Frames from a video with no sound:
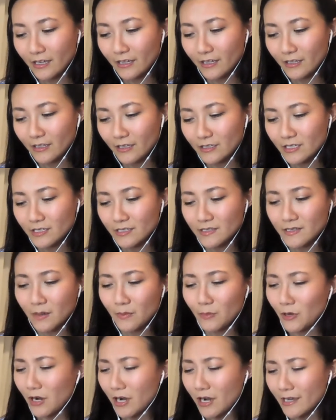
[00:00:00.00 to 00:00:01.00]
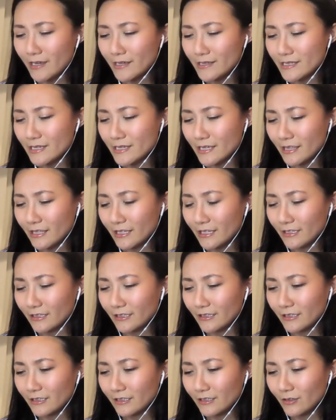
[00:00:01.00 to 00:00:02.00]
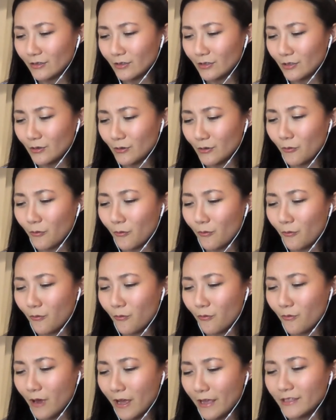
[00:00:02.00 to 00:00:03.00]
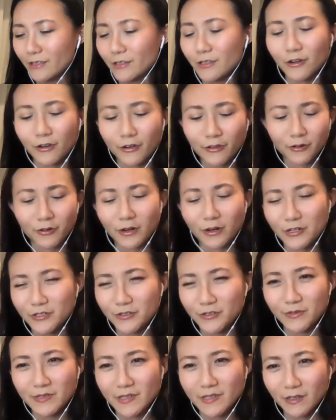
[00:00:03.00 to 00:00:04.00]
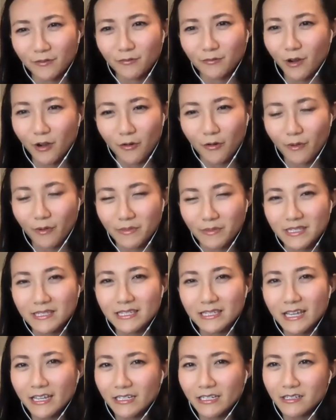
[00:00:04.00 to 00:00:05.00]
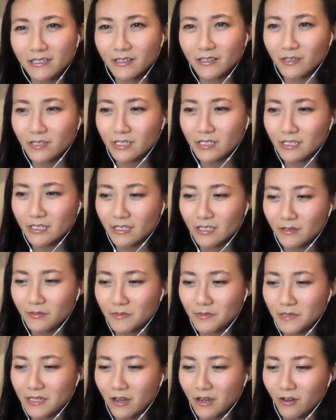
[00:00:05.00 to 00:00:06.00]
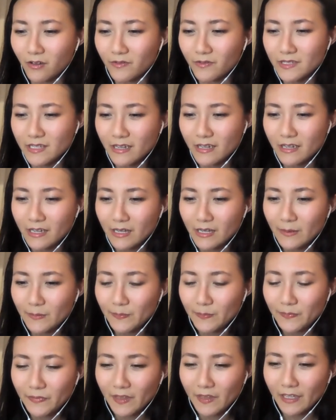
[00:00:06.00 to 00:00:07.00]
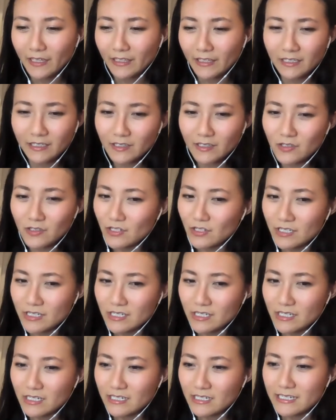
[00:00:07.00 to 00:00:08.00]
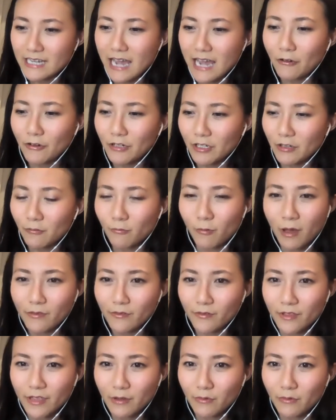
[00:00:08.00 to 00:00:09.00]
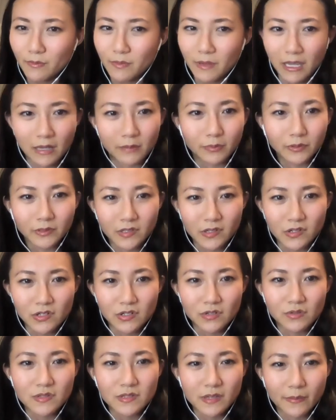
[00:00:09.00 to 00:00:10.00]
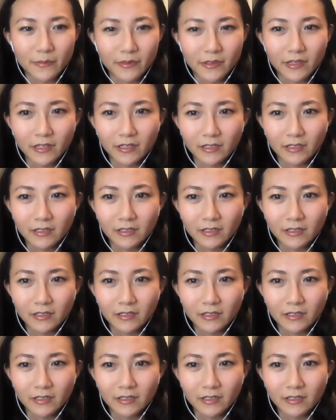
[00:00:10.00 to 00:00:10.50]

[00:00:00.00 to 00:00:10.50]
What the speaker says: to summarize, I think, I think your other question was like, what are women saying to themselves? I think it's just doubting whether they would be able to do something,